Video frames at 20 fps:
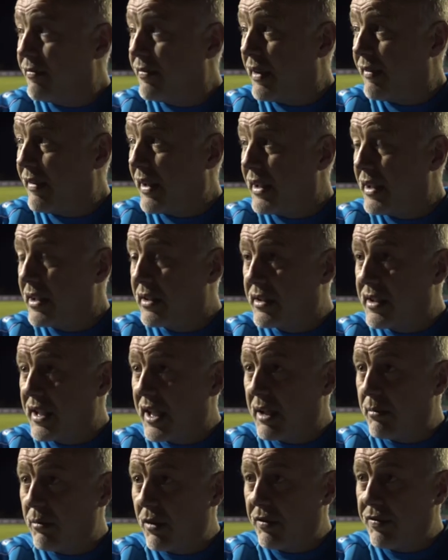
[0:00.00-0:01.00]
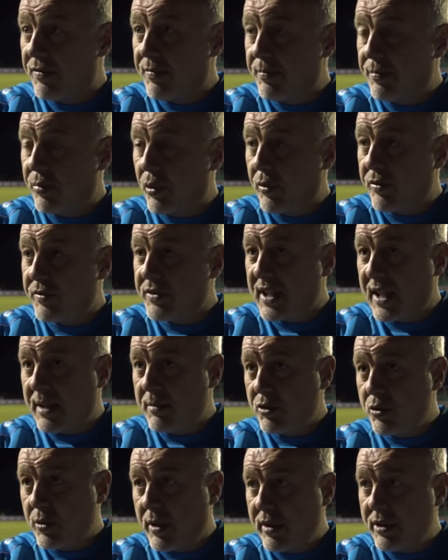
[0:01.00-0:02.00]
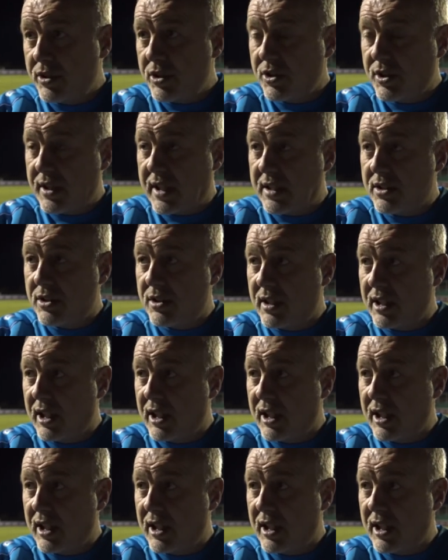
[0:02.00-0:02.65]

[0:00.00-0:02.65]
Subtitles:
I've had to take him off both times, where he just gets a